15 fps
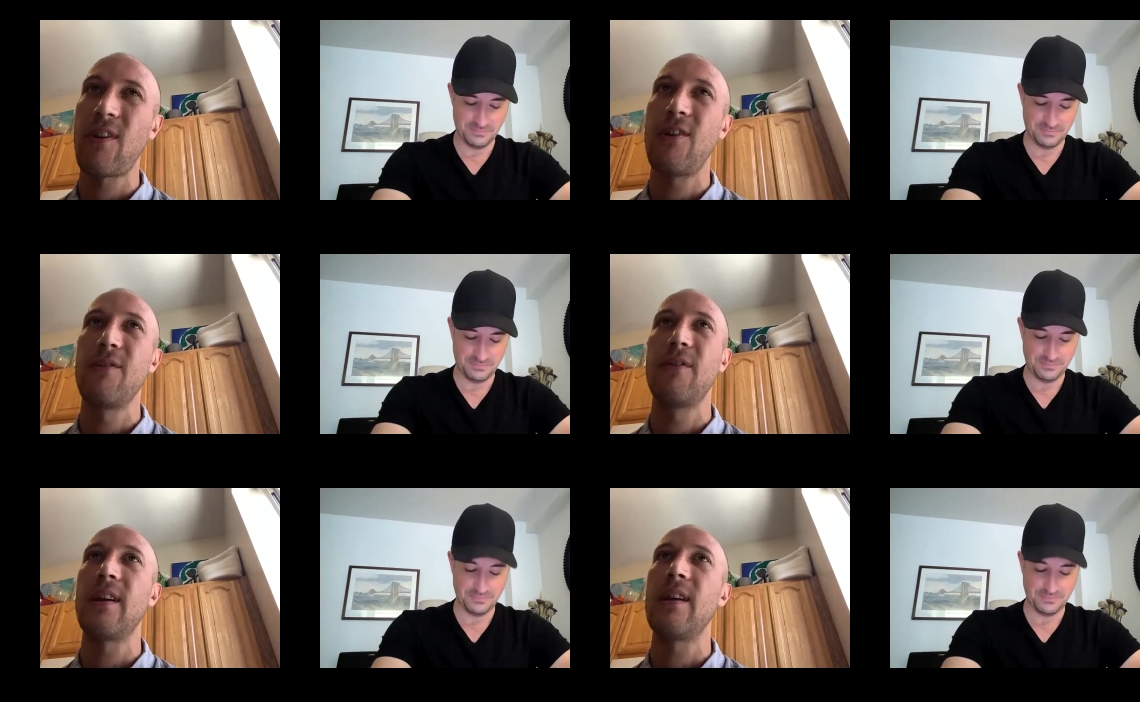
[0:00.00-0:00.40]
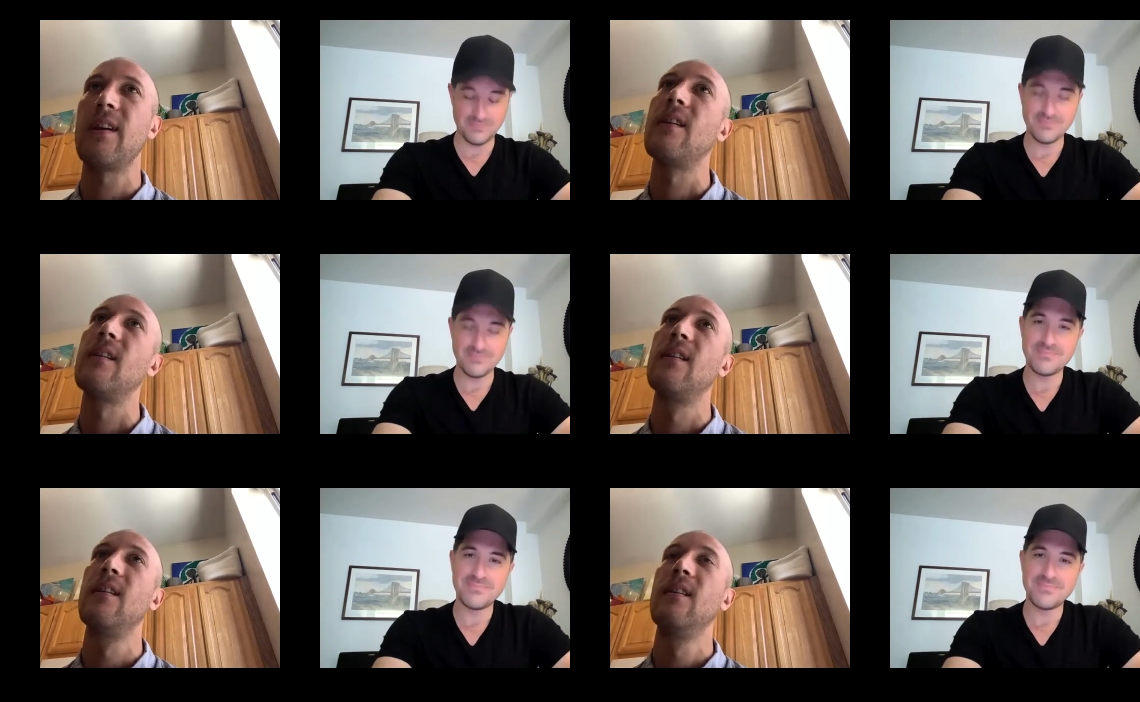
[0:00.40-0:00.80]
Speaker 1: COVID
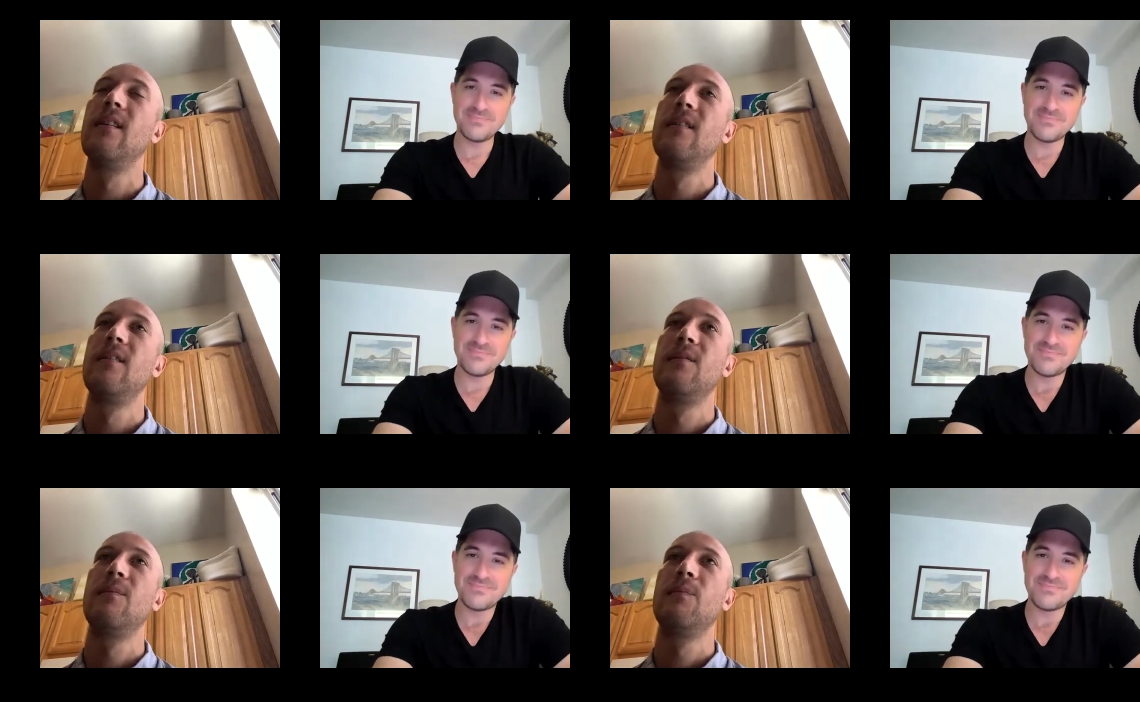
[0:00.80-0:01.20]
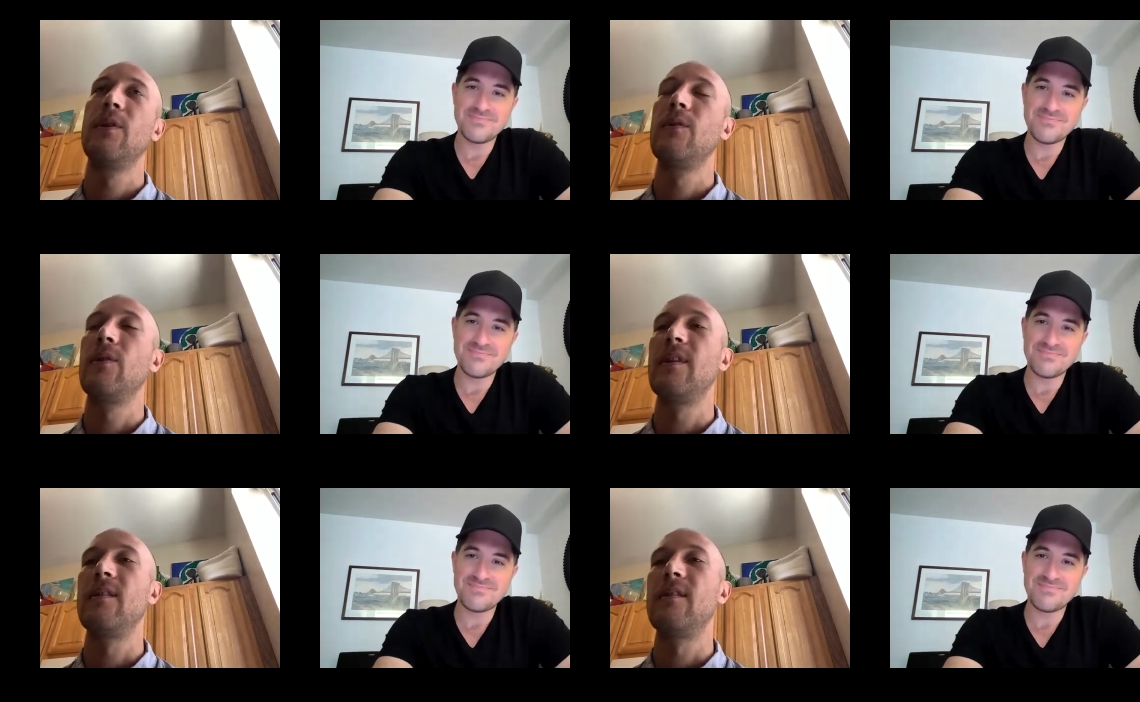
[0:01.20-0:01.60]
hit. We
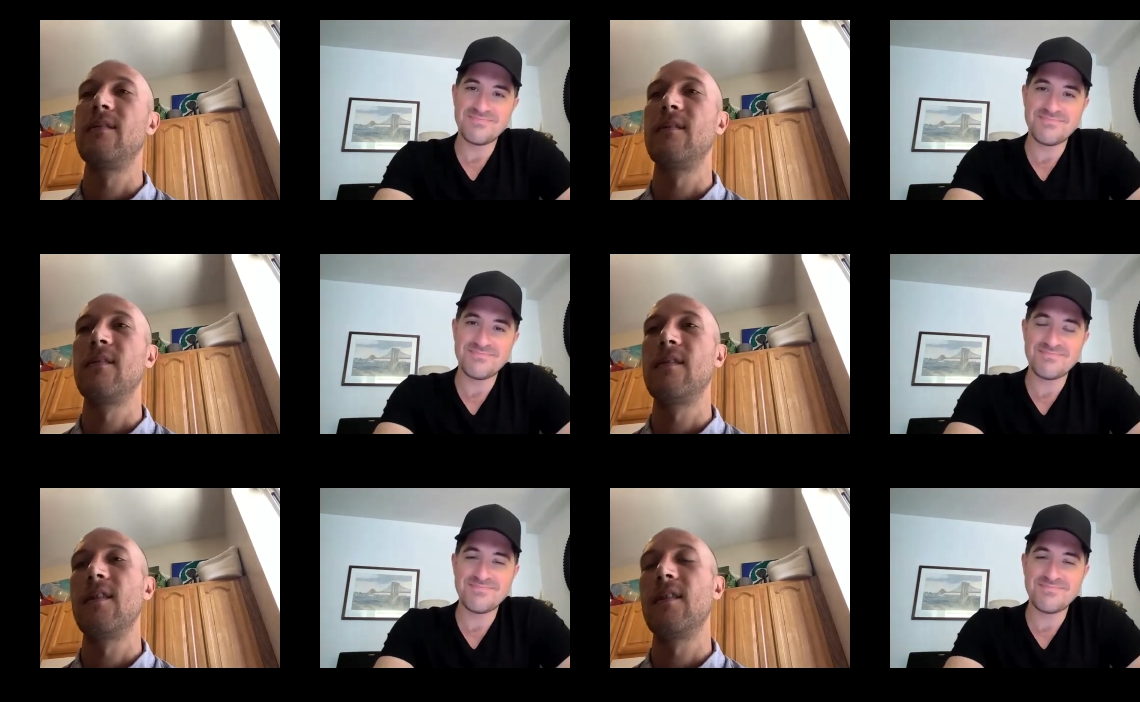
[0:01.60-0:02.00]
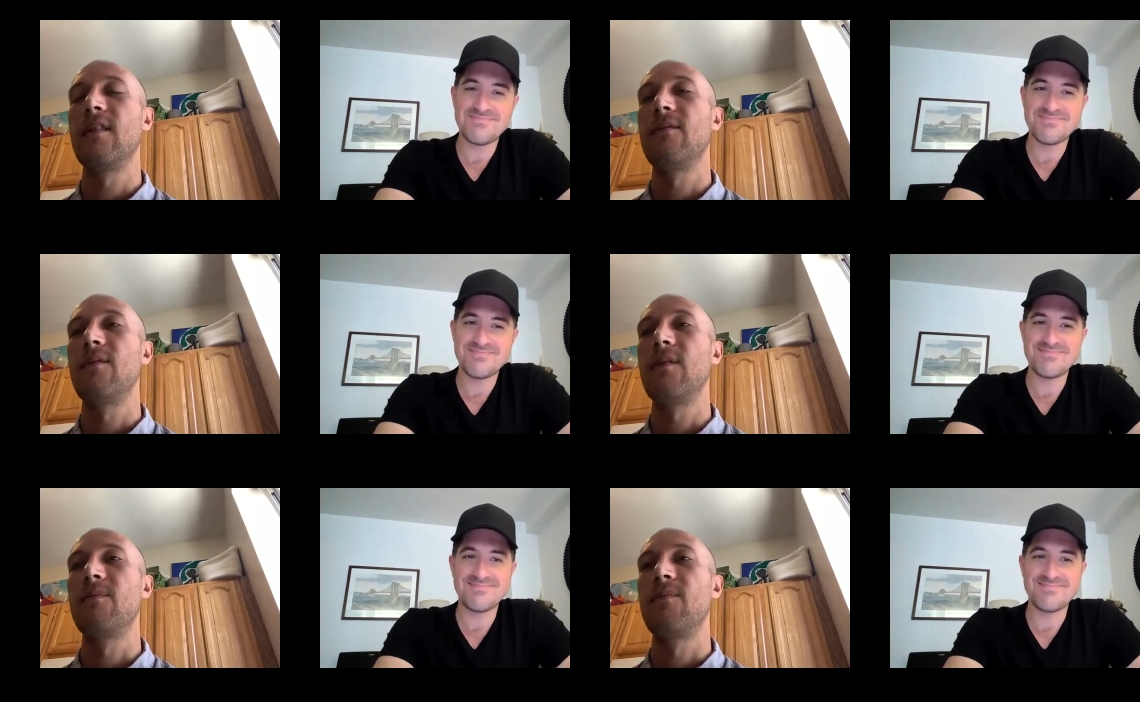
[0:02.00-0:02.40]
were in the
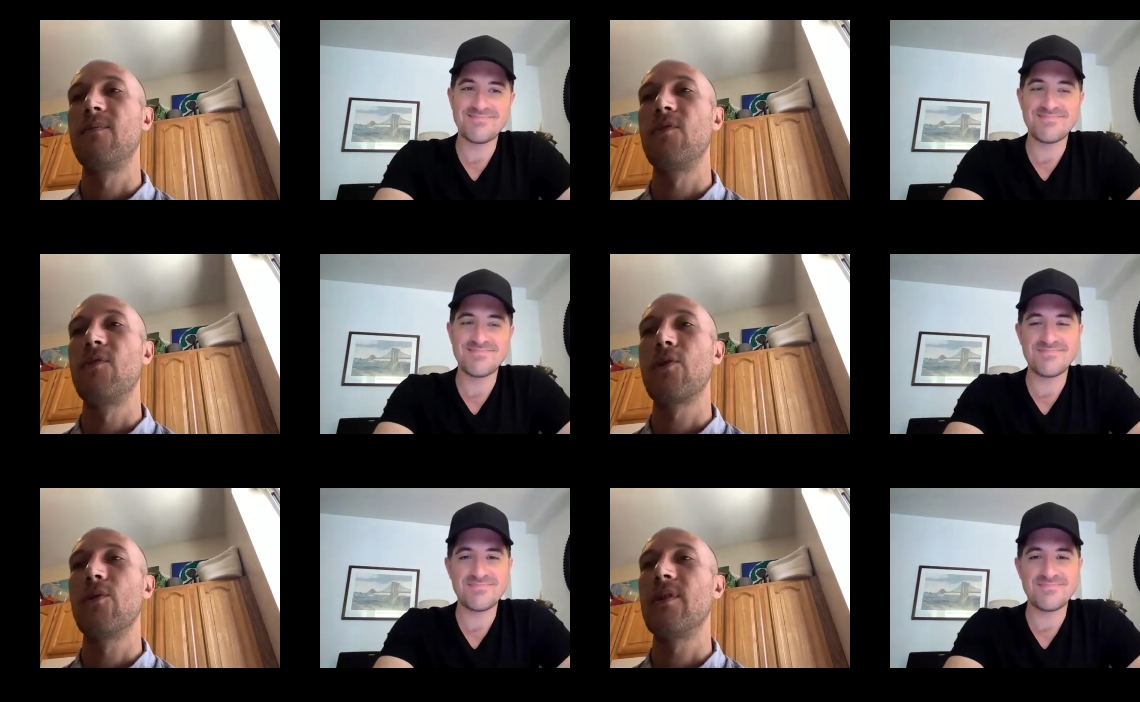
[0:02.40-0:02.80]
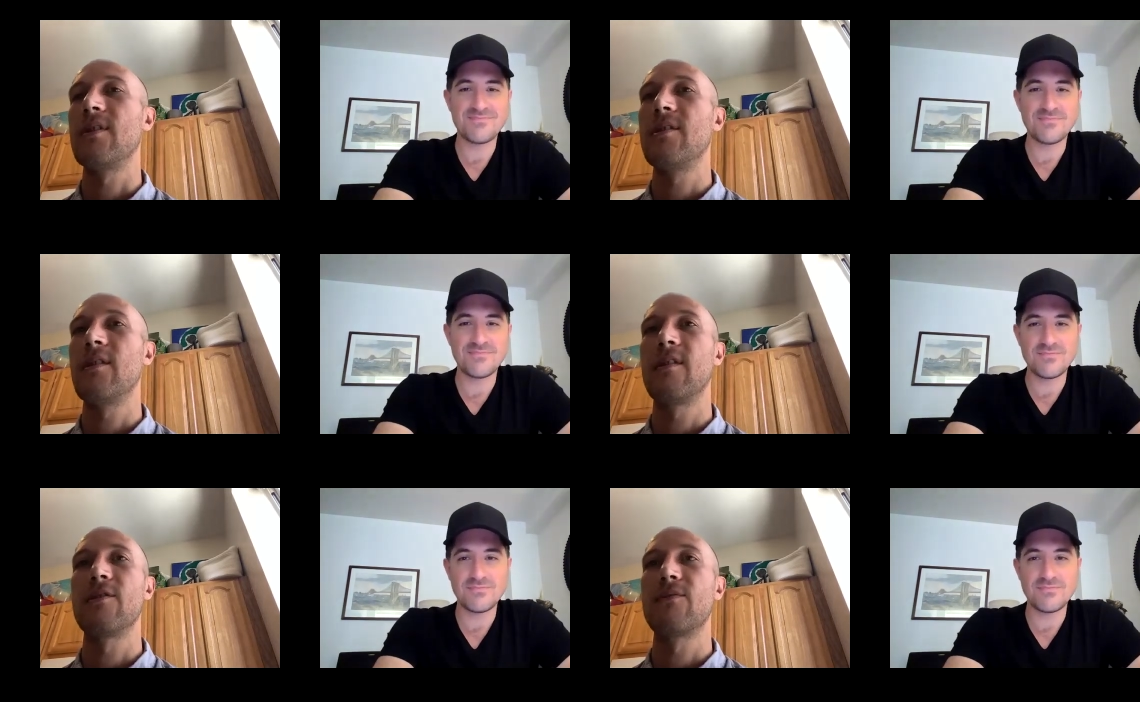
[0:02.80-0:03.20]
re recording
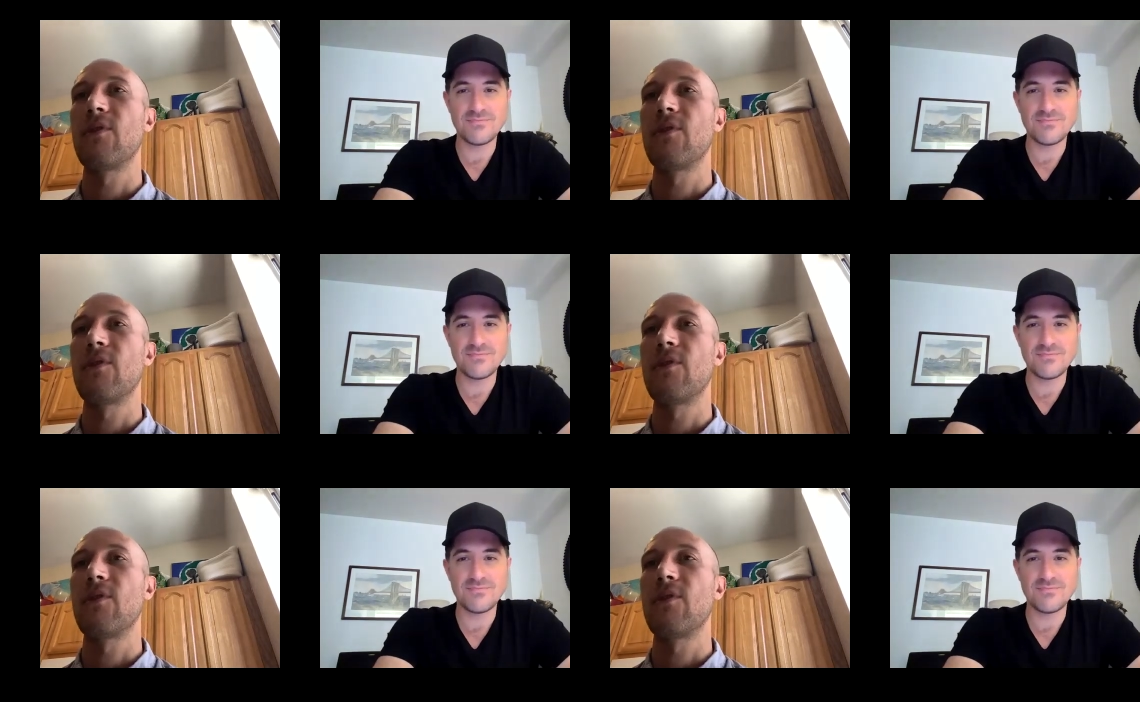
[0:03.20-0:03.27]
series,